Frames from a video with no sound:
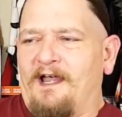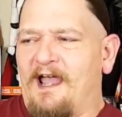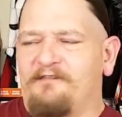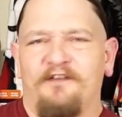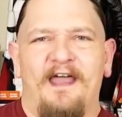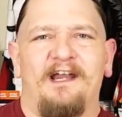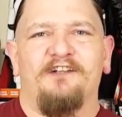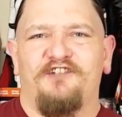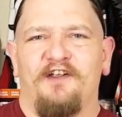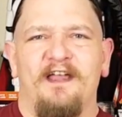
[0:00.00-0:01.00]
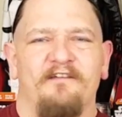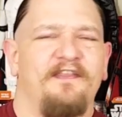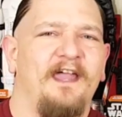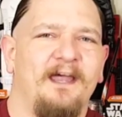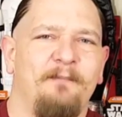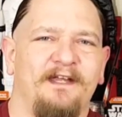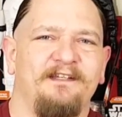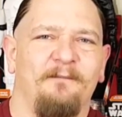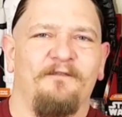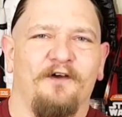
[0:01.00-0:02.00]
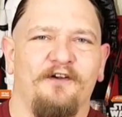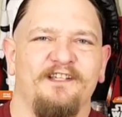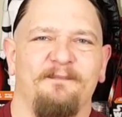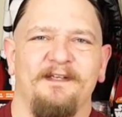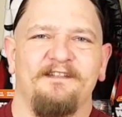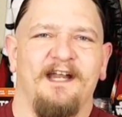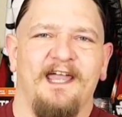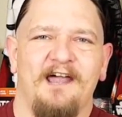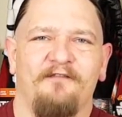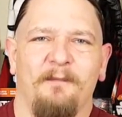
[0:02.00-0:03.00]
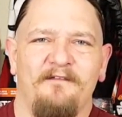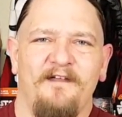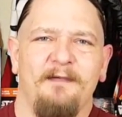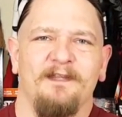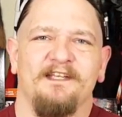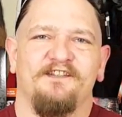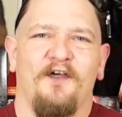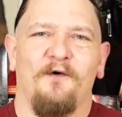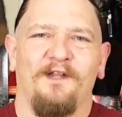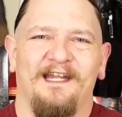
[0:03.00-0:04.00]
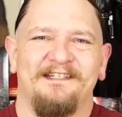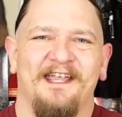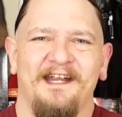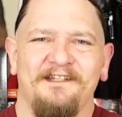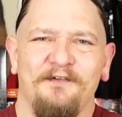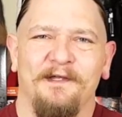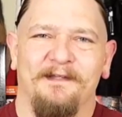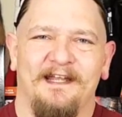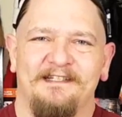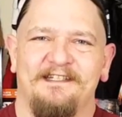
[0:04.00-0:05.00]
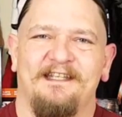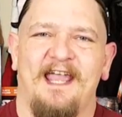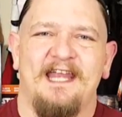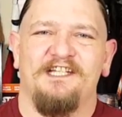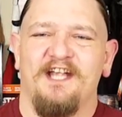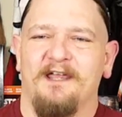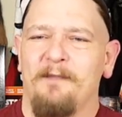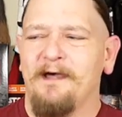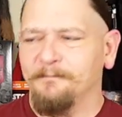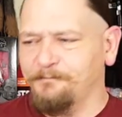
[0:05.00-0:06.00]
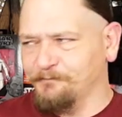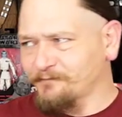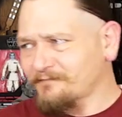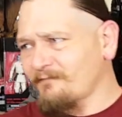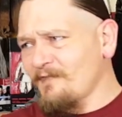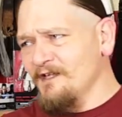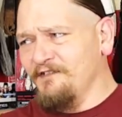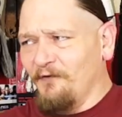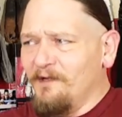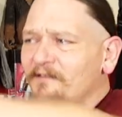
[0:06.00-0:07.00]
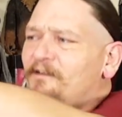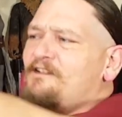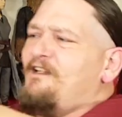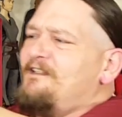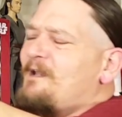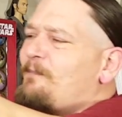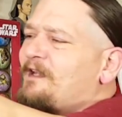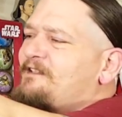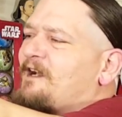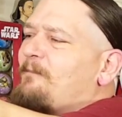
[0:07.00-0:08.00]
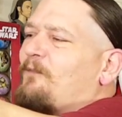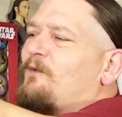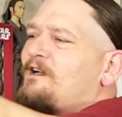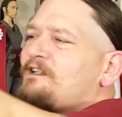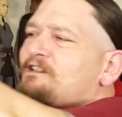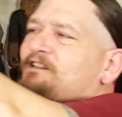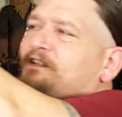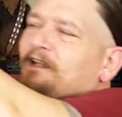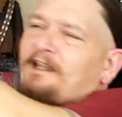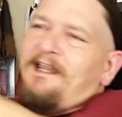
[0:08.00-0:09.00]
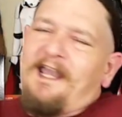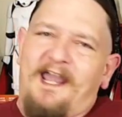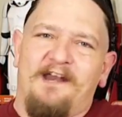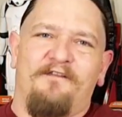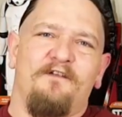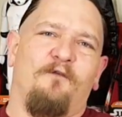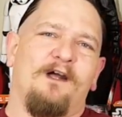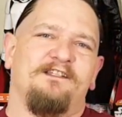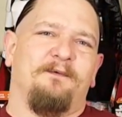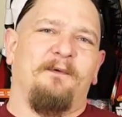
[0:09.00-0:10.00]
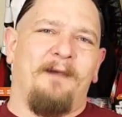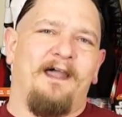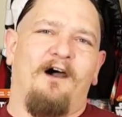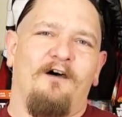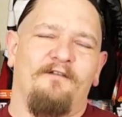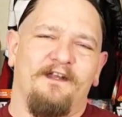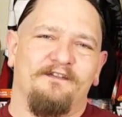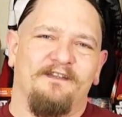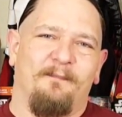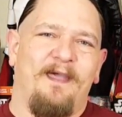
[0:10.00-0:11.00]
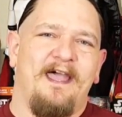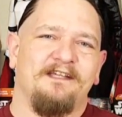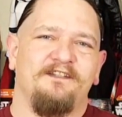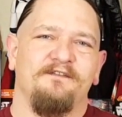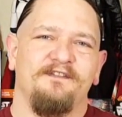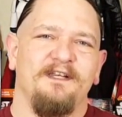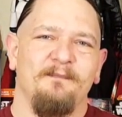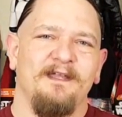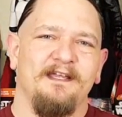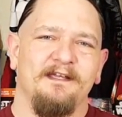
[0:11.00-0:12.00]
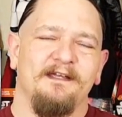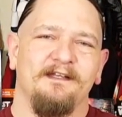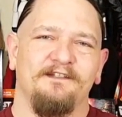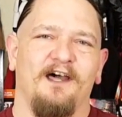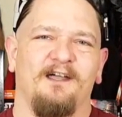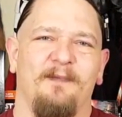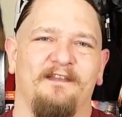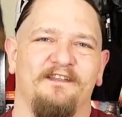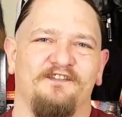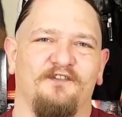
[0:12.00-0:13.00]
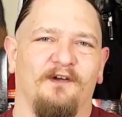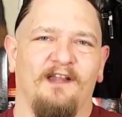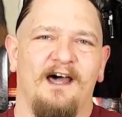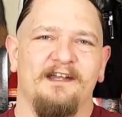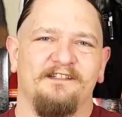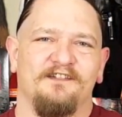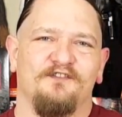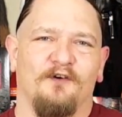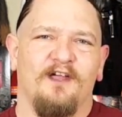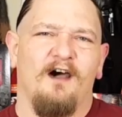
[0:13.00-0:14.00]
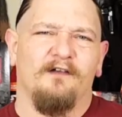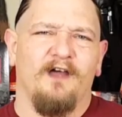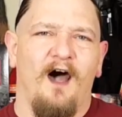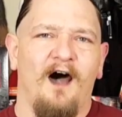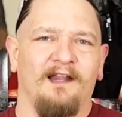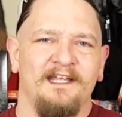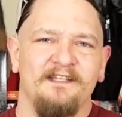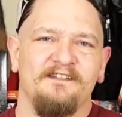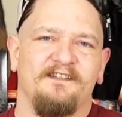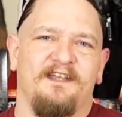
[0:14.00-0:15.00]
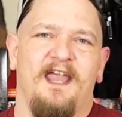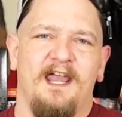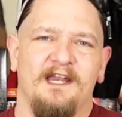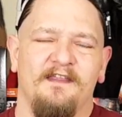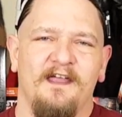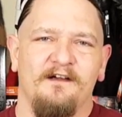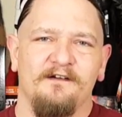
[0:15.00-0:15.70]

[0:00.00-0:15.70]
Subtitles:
after that, I'll show you everything I picked up for Christmas that I got for my family. So let's get into it. Let's check them out. So one of the first things I picked up was, and if you've watched some of my haul videos in the past, you've seen me talk about this store a lot. It's a store called Ollie's, and